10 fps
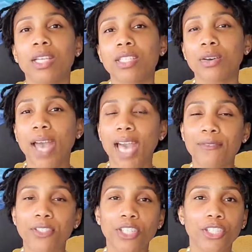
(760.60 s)
So
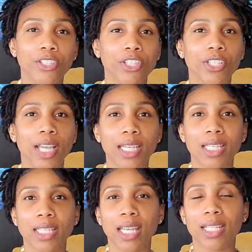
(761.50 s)
after your, your
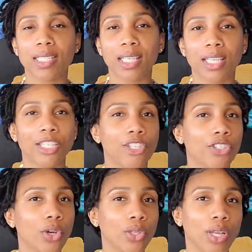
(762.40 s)
90 days in, you're
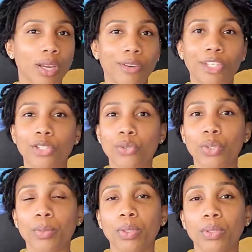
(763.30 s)
no longer a
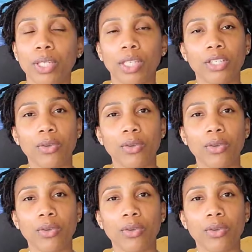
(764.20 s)
new employee.